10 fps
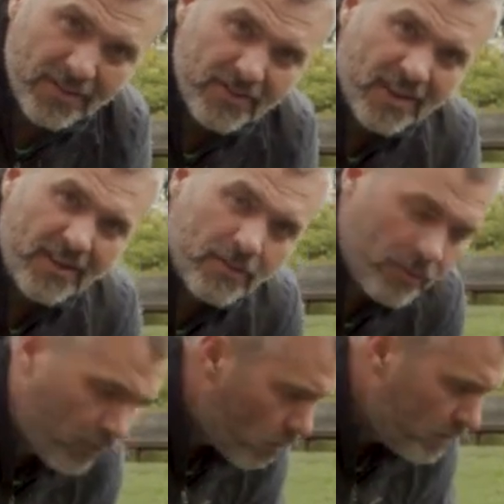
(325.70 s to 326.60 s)
on the site
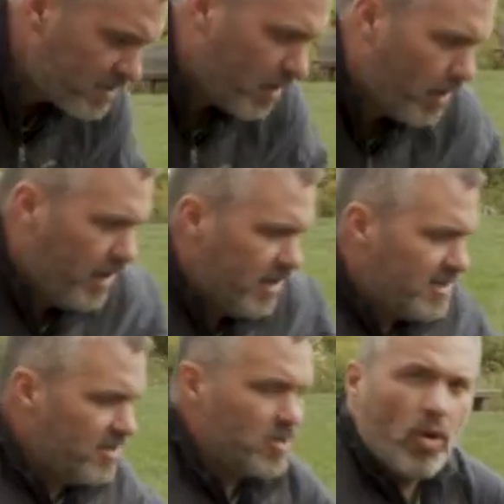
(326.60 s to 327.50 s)
from before we started.
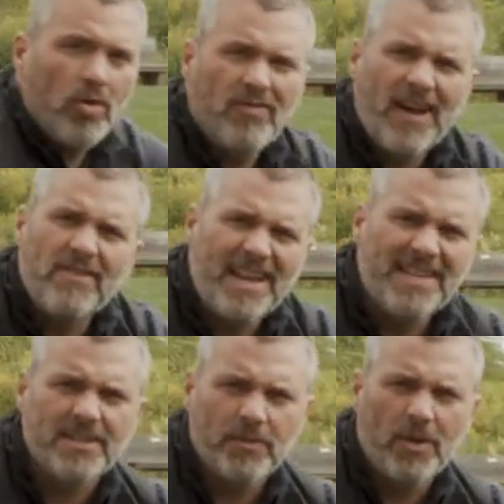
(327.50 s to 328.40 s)
It's this old
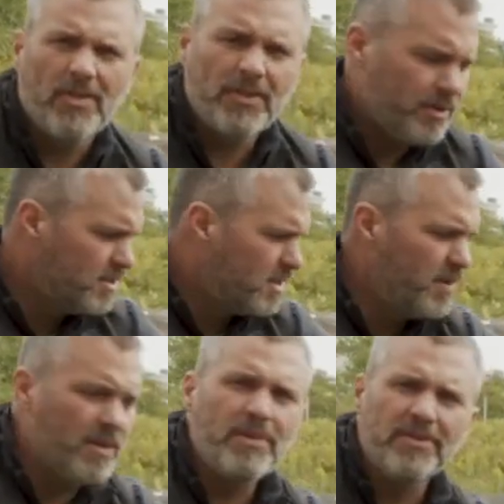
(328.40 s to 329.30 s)
foundation wall. There used to
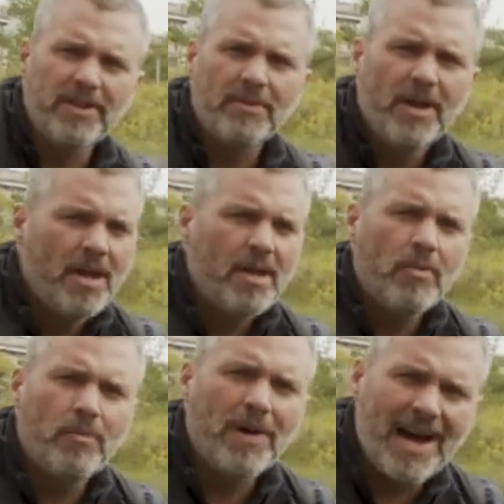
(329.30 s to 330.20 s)
be a building
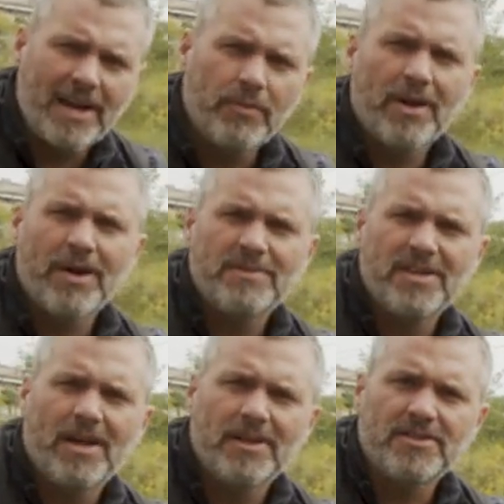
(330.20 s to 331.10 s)
behind where I'm
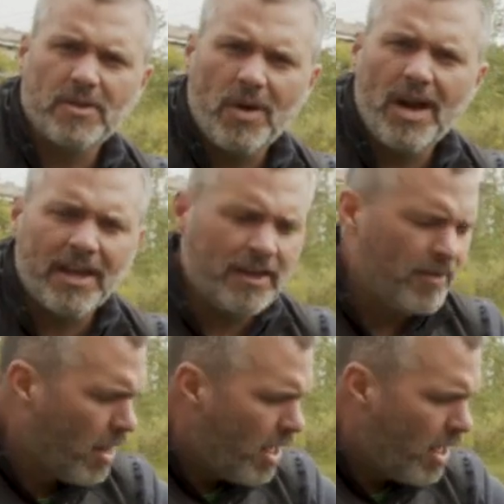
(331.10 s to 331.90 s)
squatting.